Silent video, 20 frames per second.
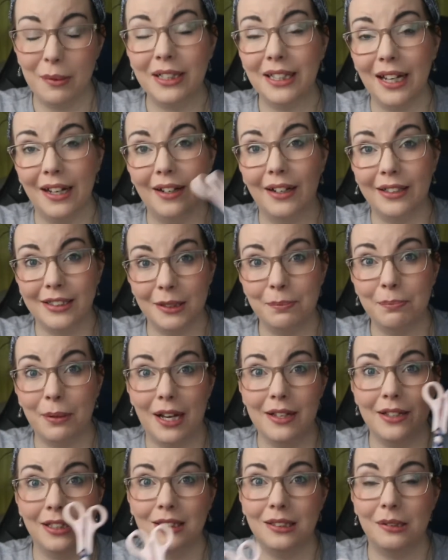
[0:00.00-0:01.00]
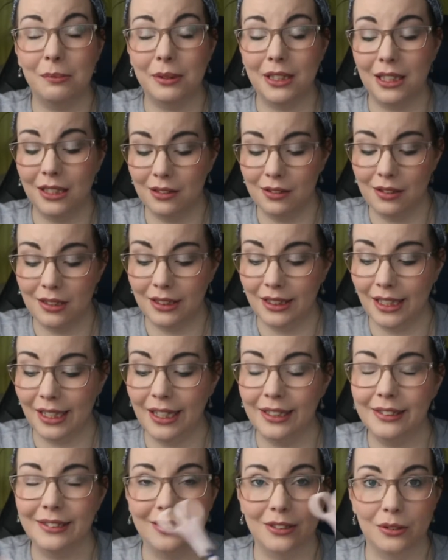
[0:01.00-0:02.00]
Again, I did buy these at the beginning of the
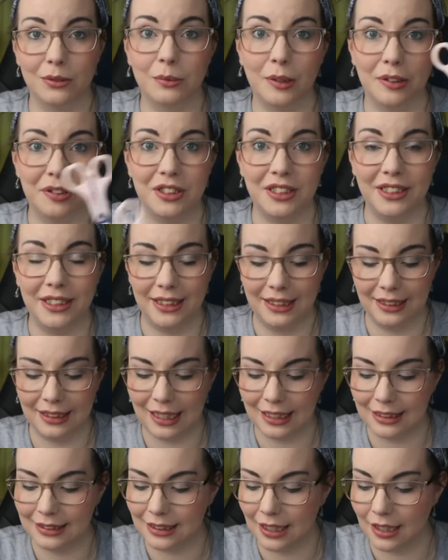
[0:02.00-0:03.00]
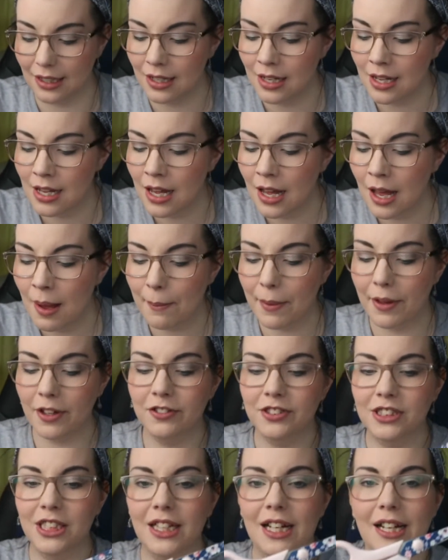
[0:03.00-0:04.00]
year, it's almost a year later, but
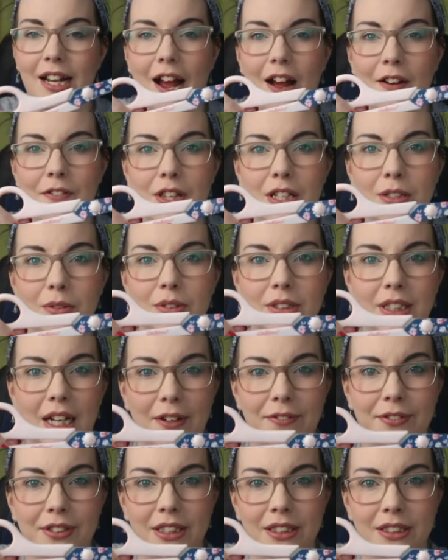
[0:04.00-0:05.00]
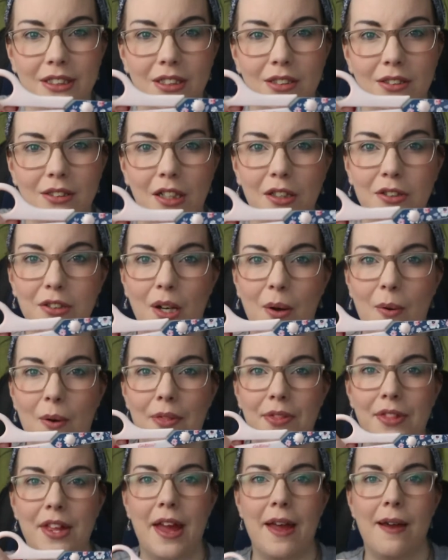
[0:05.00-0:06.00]
also they have the little Cath Kidston logo
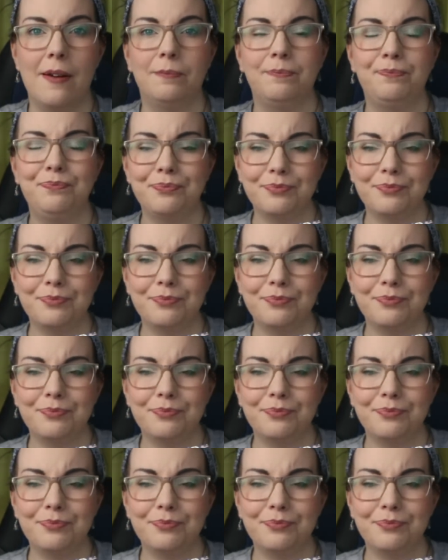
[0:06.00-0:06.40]
on there.